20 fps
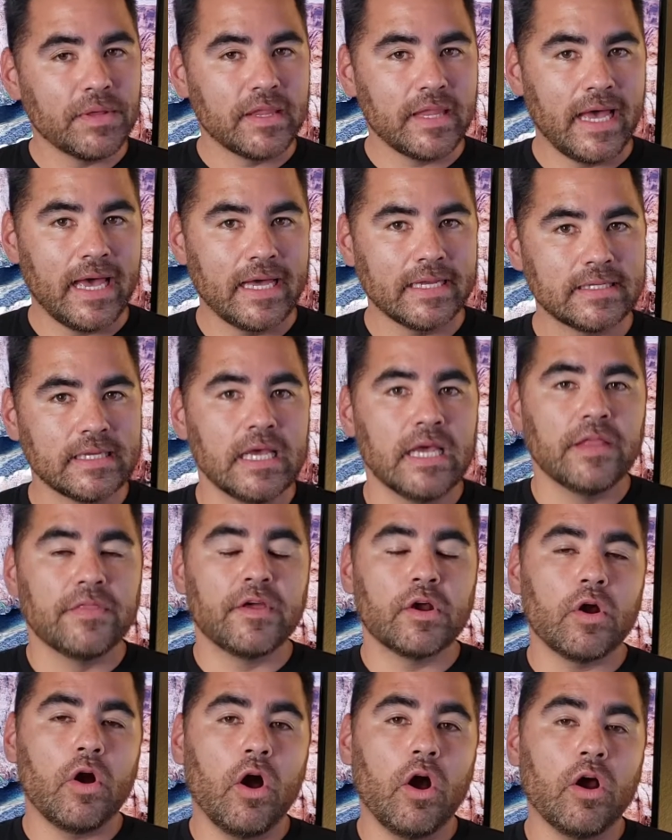of that,
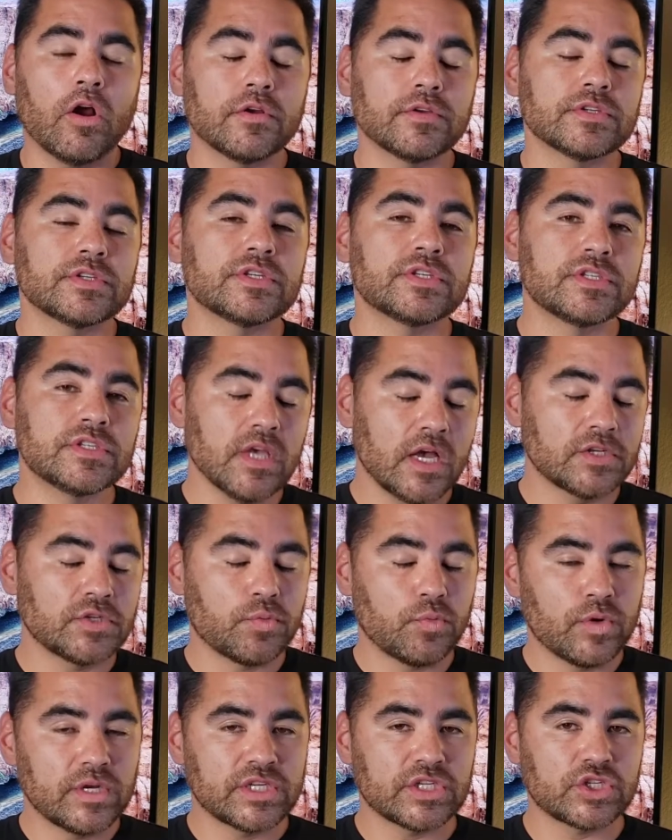there are such
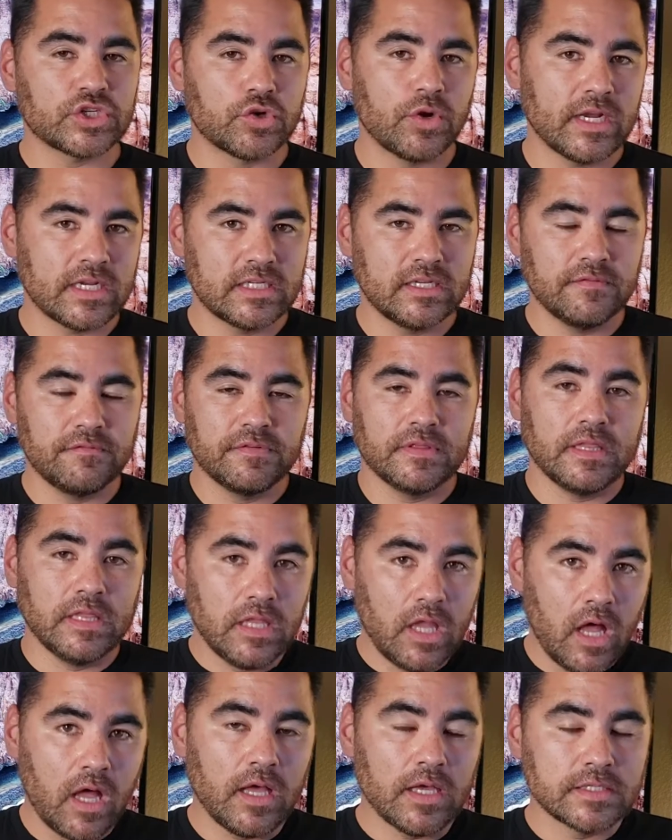restrictive
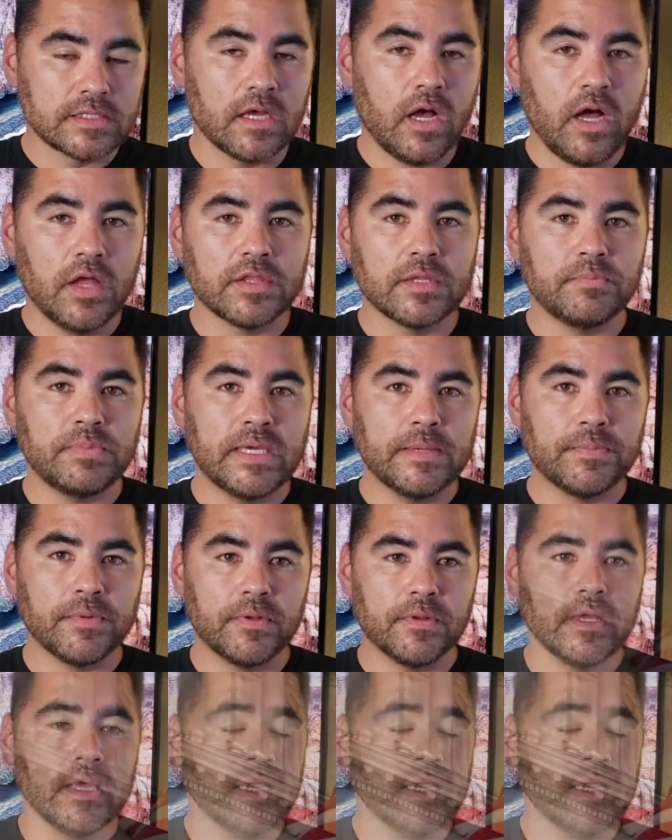laws on the people.